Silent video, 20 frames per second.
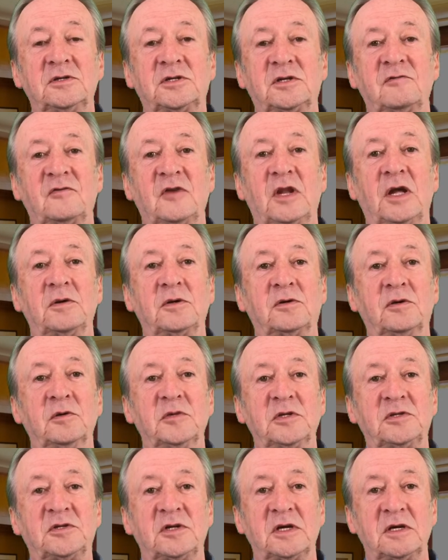of local
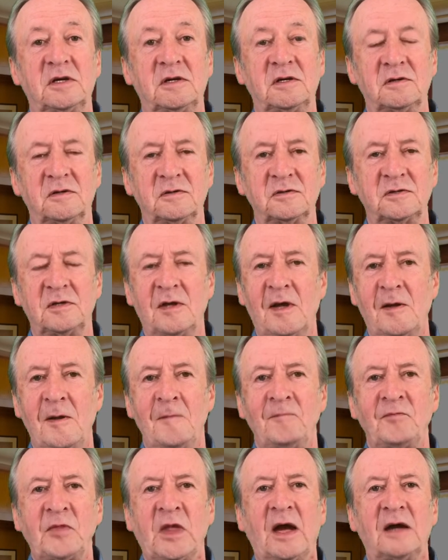materials,
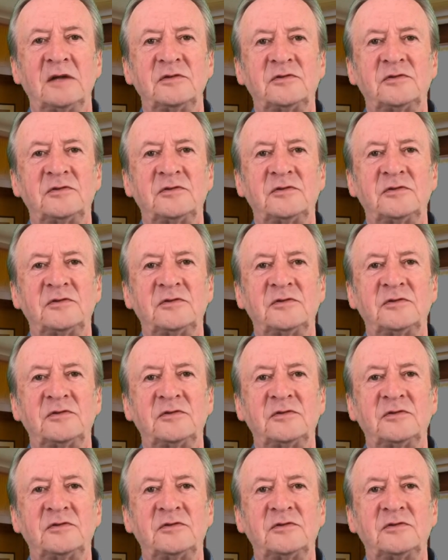and